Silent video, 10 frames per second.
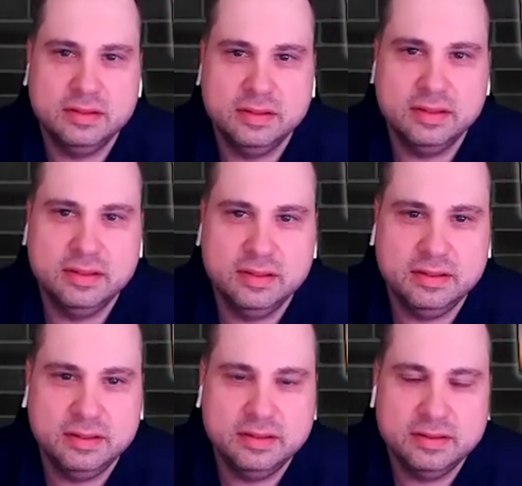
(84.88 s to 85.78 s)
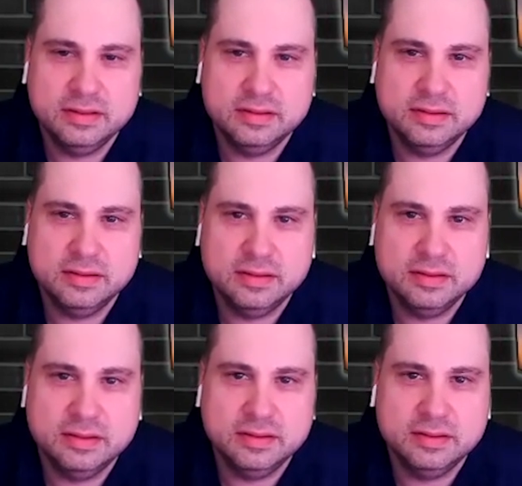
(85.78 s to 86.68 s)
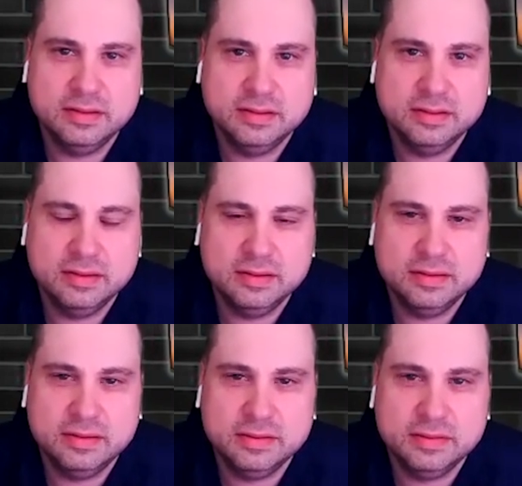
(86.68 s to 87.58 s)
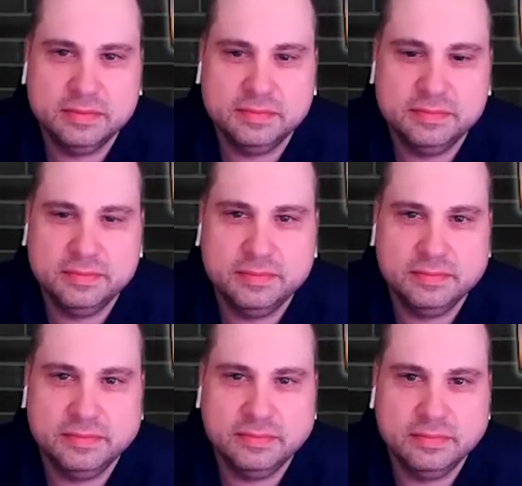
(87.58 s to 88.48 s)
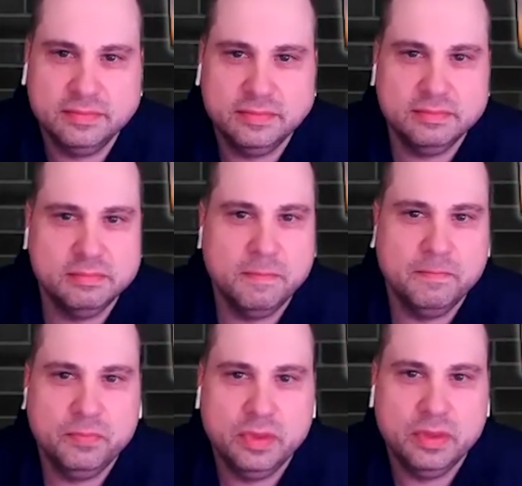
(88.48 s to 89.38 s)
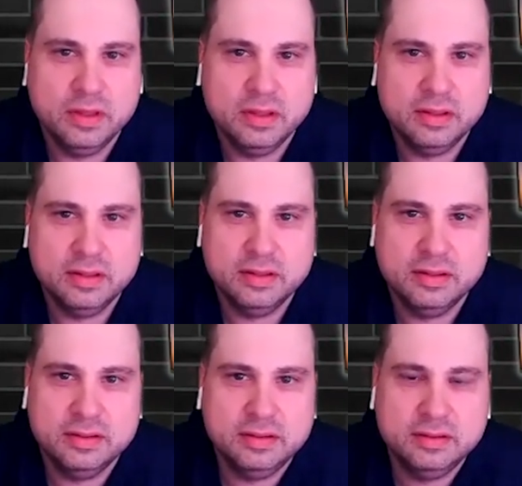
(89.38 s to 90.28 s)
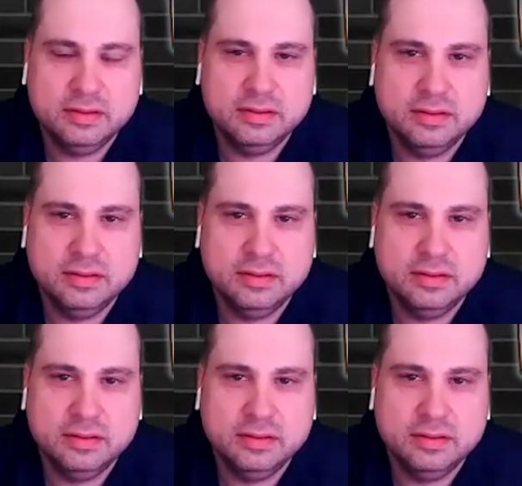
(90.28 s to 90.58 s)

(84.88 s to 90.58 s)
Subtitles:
The person shown says nothing.